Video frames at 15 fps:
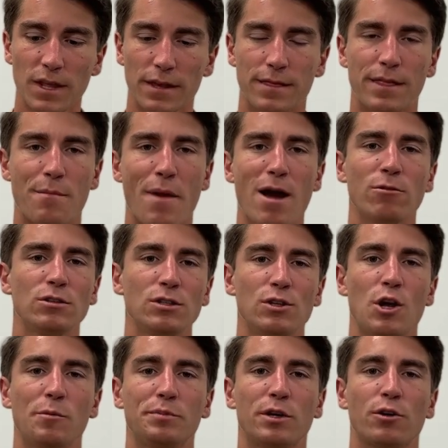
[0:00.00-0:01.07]
the mountain
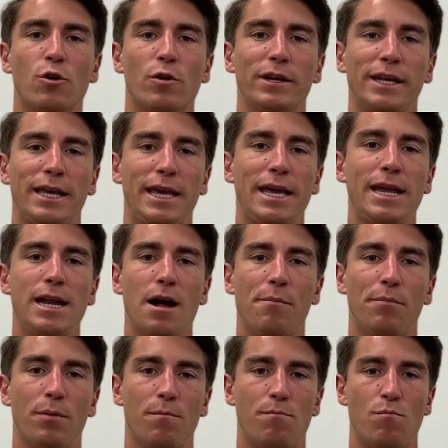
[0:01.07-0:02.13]
slopes are going to heat
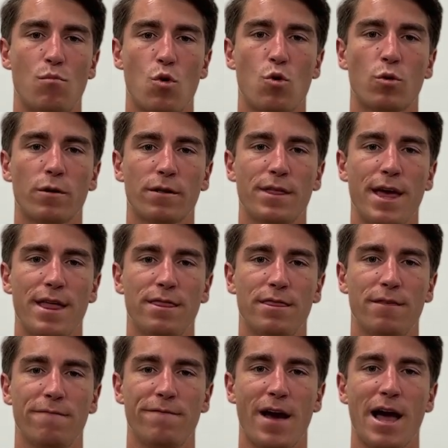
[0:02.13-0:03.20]
up more than
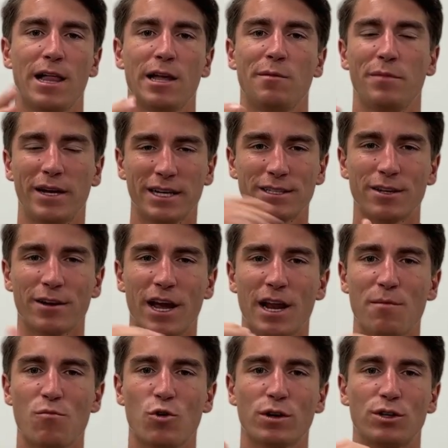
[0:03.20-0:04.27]
the valley because they're
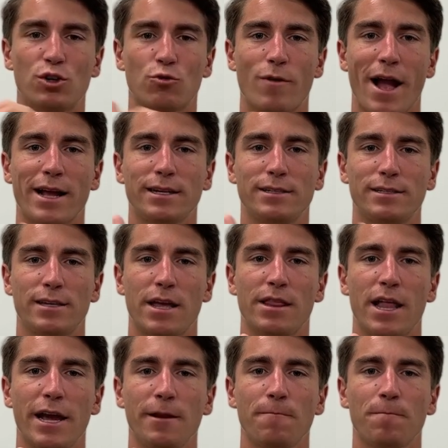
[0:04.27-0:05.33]
getting more direct
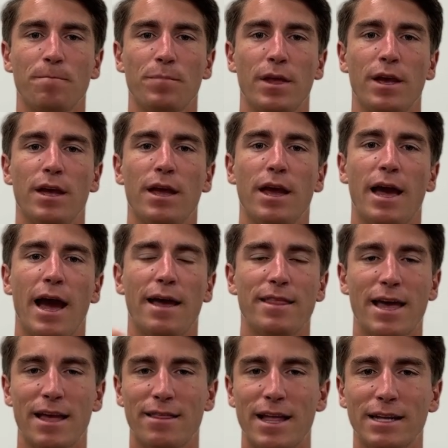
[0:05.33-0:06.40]
sunlight. And
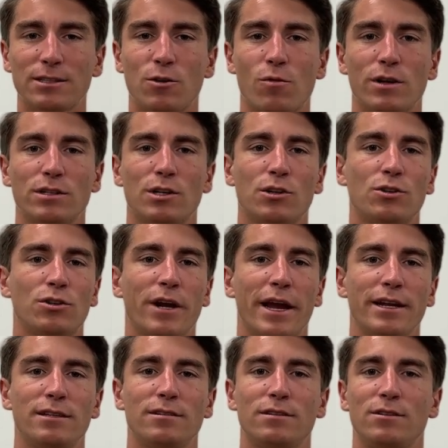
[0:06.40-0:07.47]
then that's going to
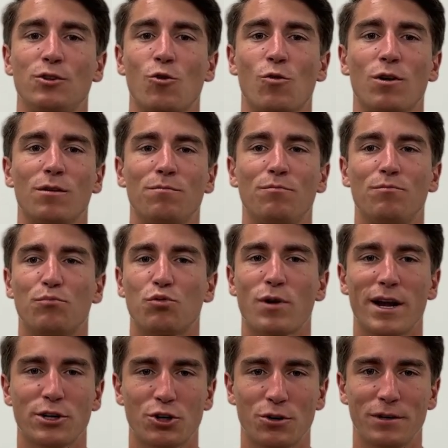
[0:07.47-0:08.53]
create your
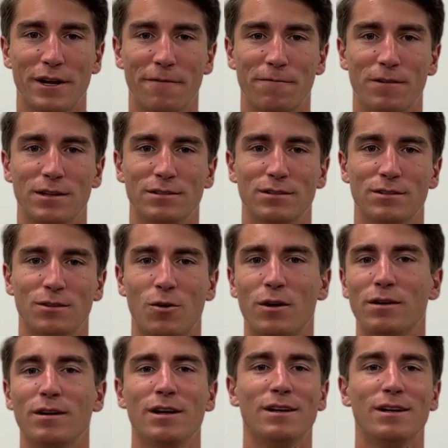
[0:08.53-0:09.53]
pressure difference. Or